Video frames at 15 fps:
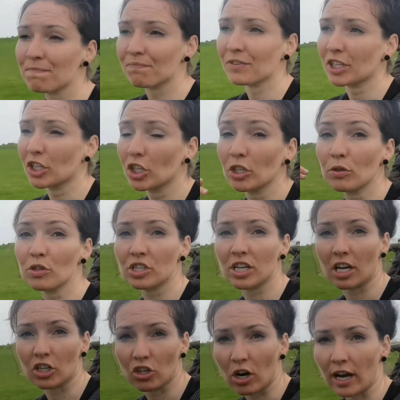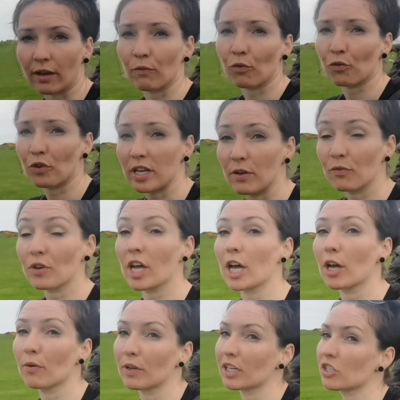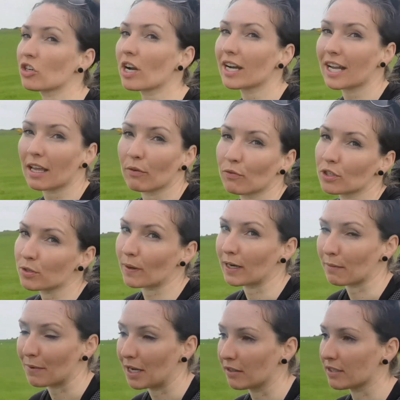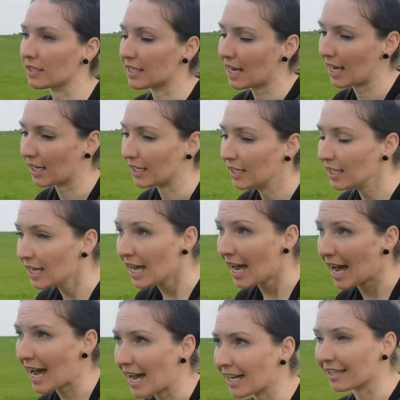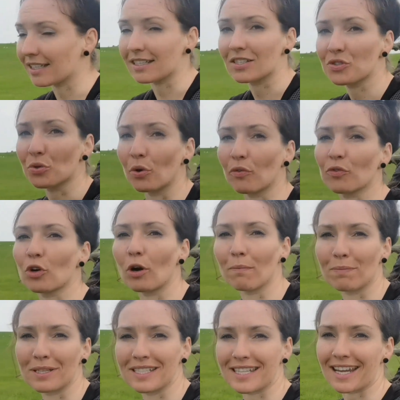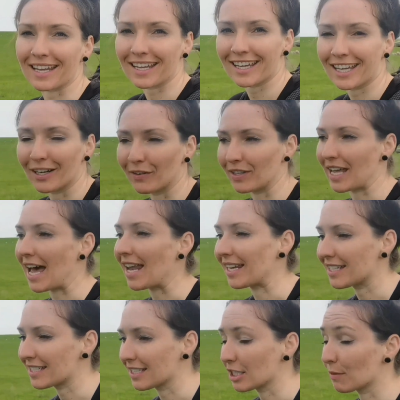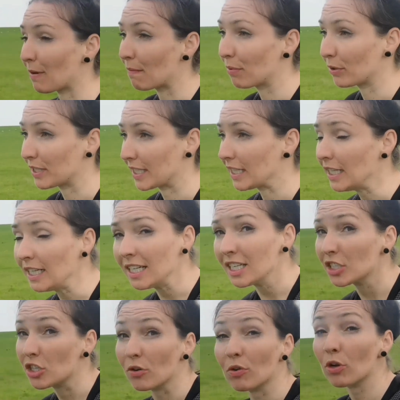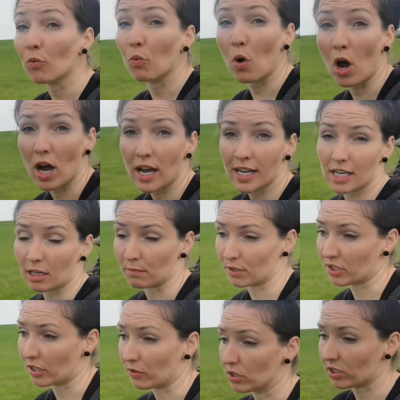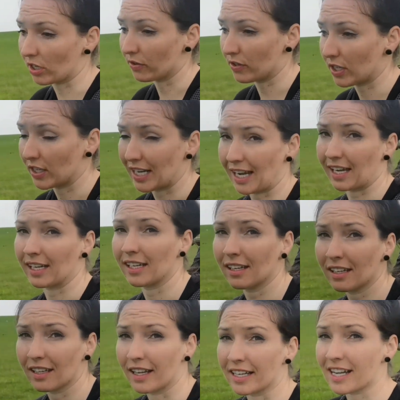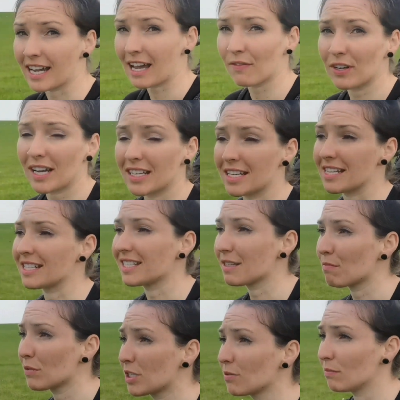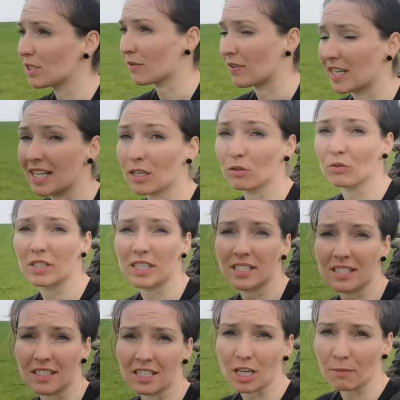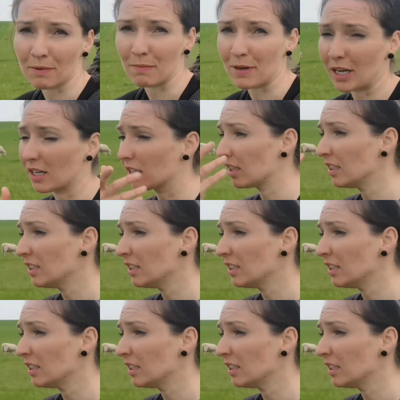usually I try and free flow and I try and aim for 20 miles a day and sort of compensate here and there listening to my body. Don't know why I'm so slow today. Like I haven't had any symptoms of an illness, a tummy bug,